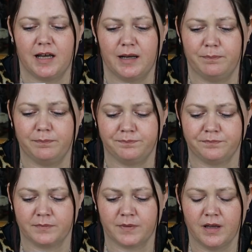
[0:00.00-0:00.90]

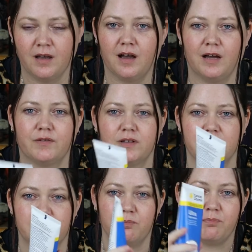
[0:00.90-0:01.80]
I've
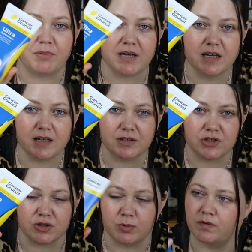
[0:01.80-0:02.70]
got this big
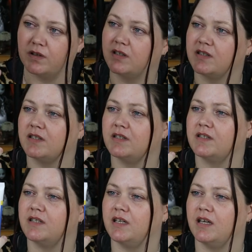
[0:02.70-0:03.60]
tube of it. This
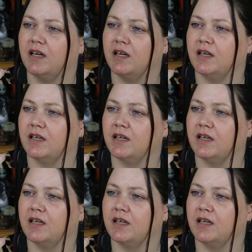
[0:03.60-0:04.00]
is the